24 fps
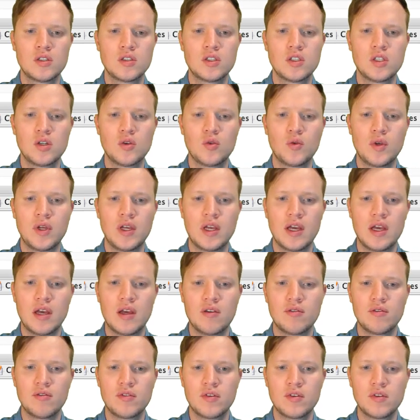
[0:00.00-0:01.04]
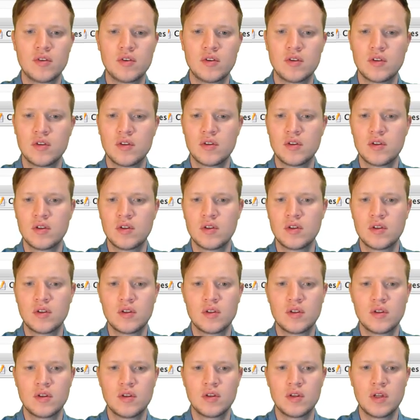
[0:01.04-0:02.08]
So we have
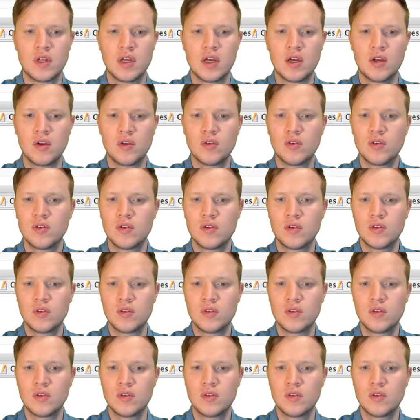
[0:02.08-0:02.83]
now